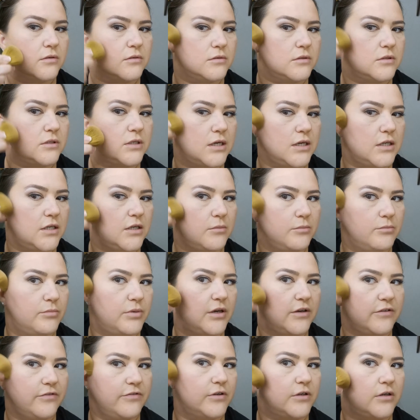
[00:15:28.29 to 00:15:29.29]
I kind of
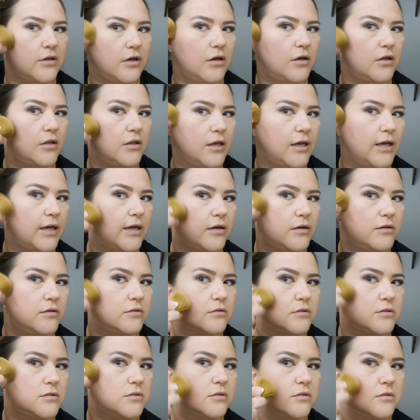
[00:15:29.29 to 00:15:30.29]
buff it all
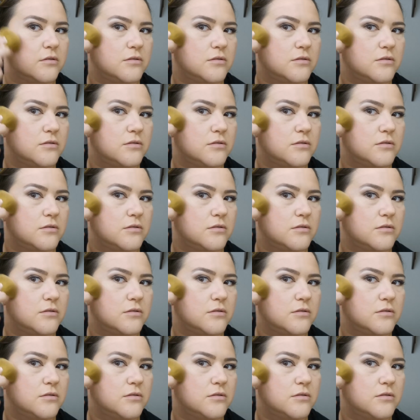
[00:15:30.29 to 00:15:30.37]
out.